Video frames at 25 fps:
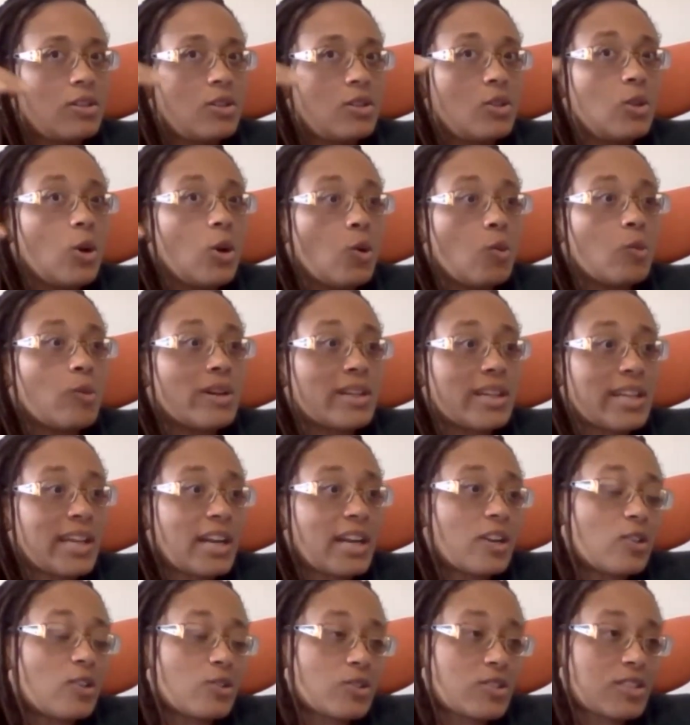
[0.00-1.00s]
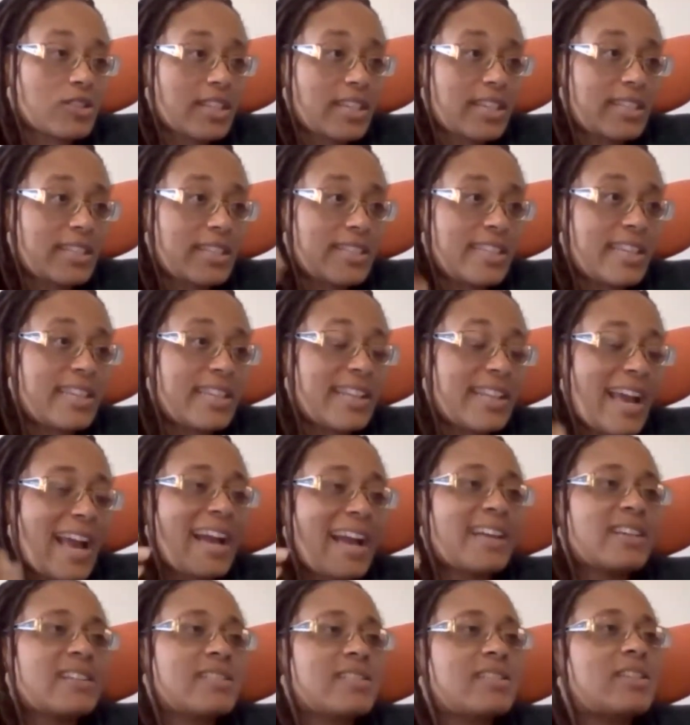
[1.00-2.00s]
no one else can get
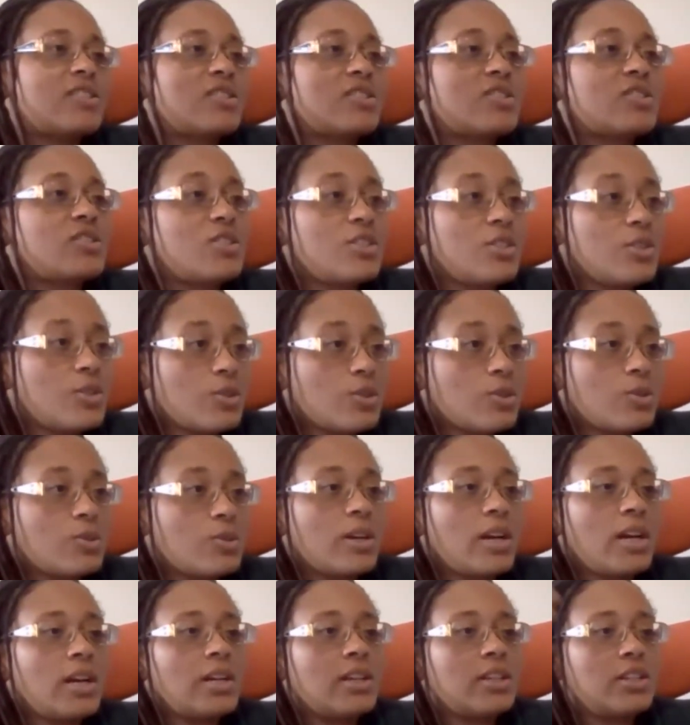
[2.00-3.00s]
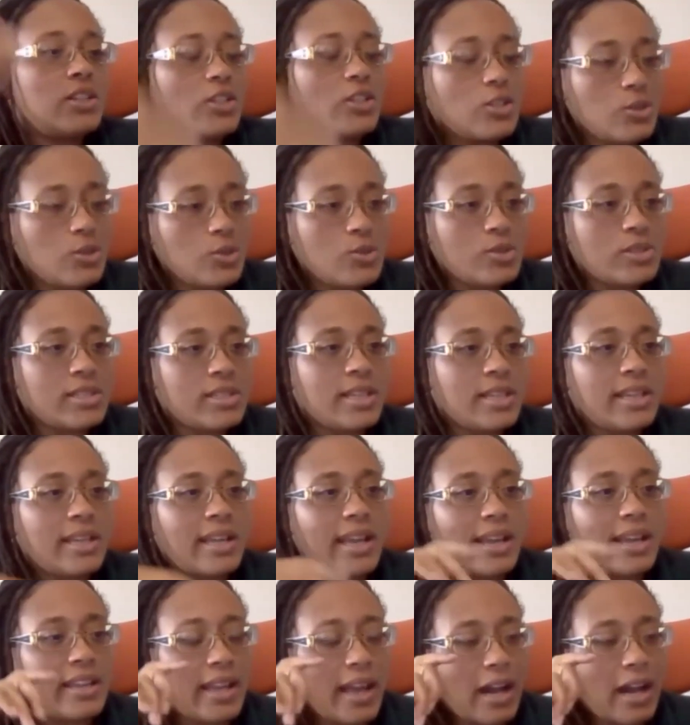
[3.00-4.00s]
access to use
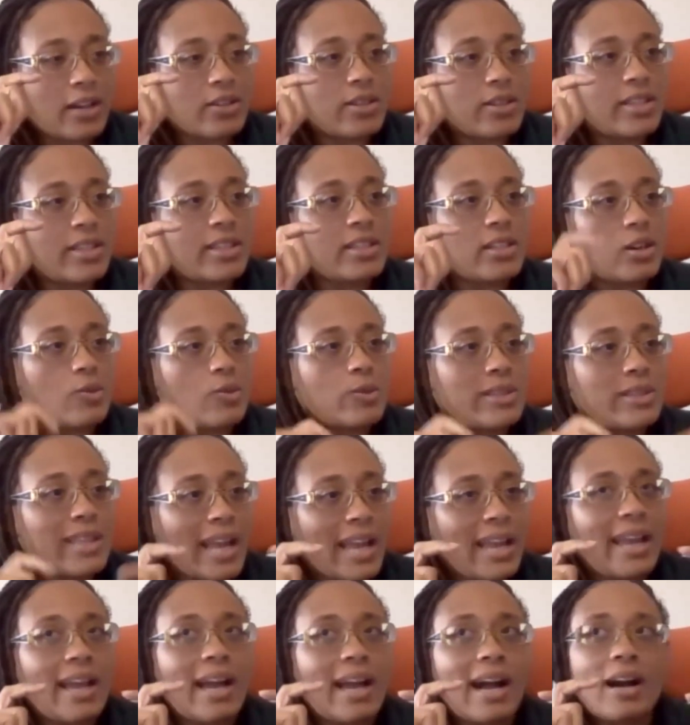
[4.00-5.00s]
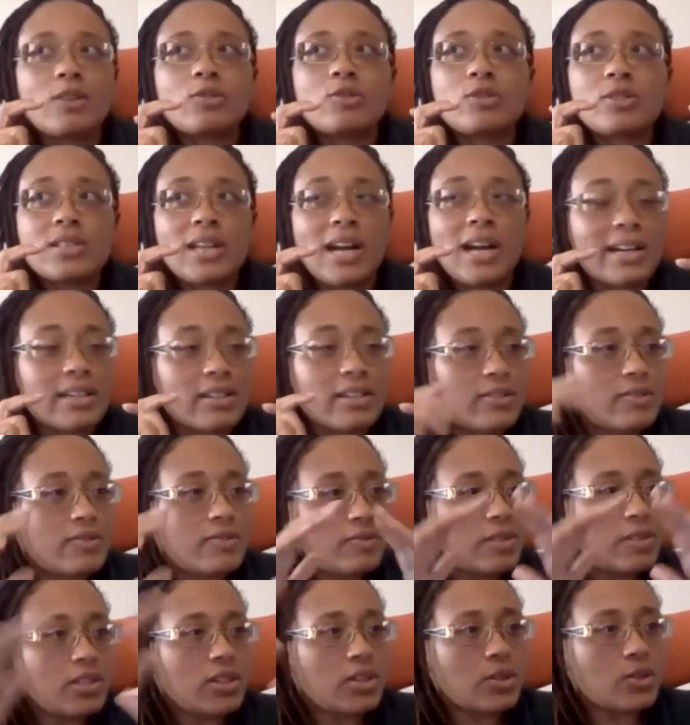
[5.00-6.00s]
it out, with outside of,
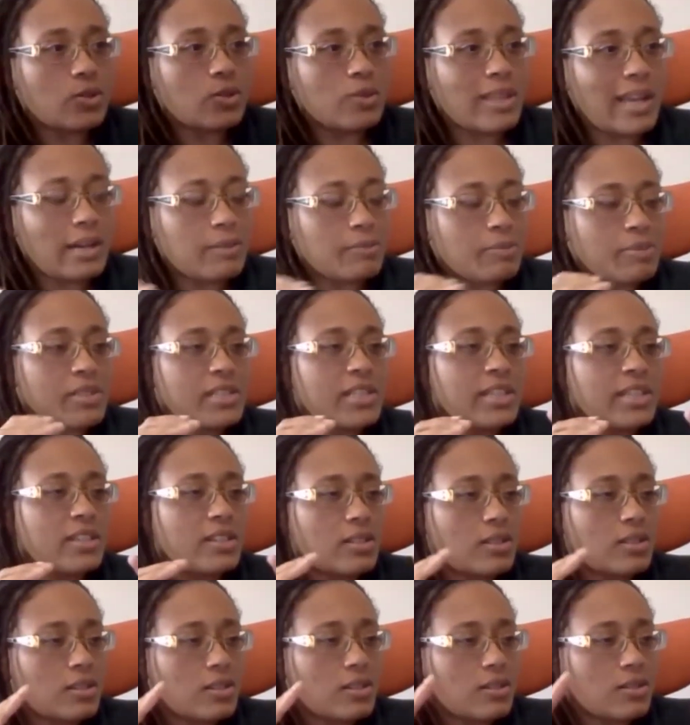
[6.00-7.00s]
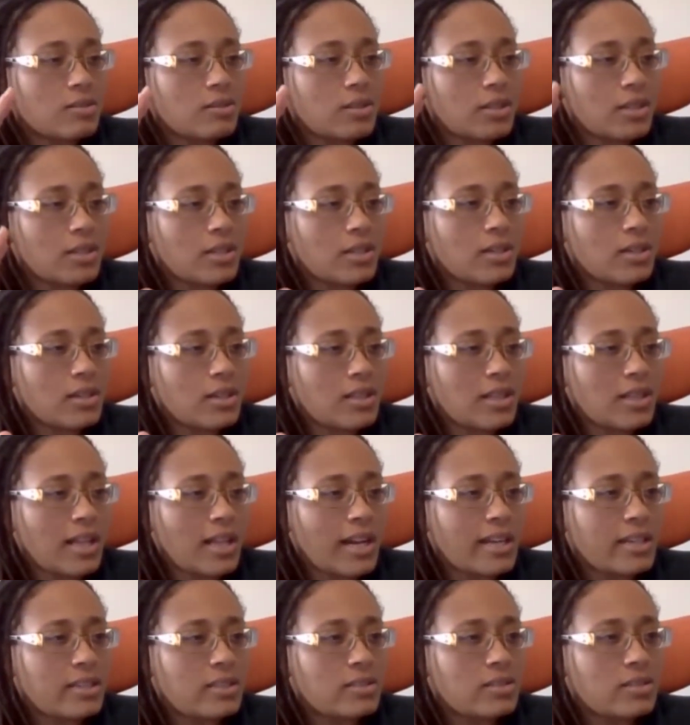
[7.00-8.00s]
that particular
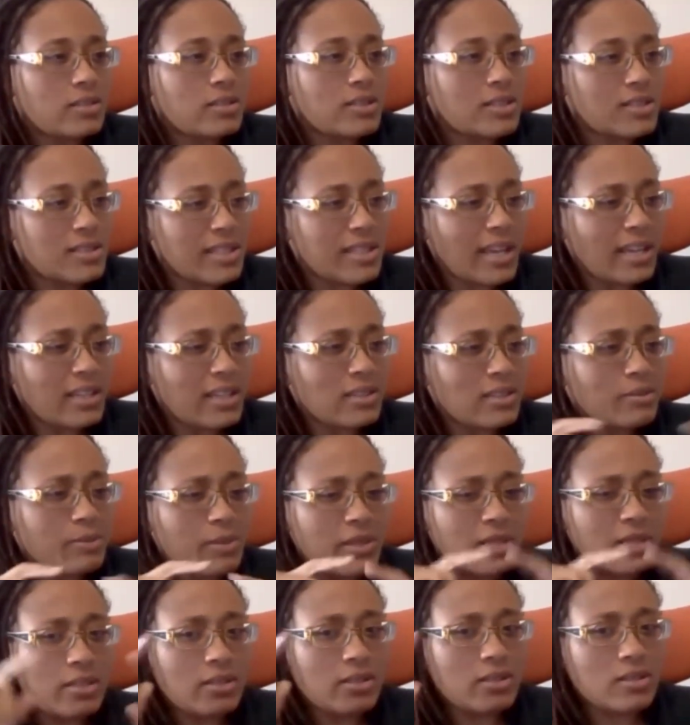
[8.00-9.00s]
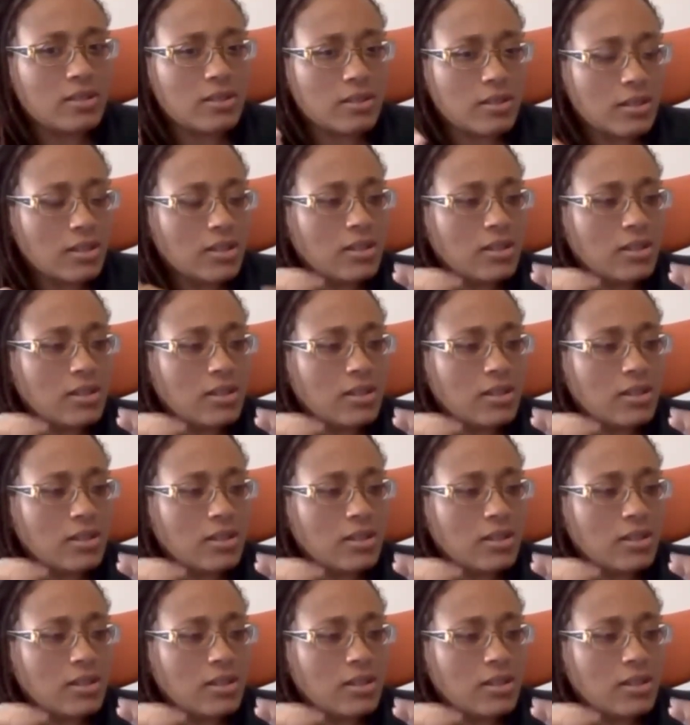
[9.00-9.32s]
client. Does that, let me,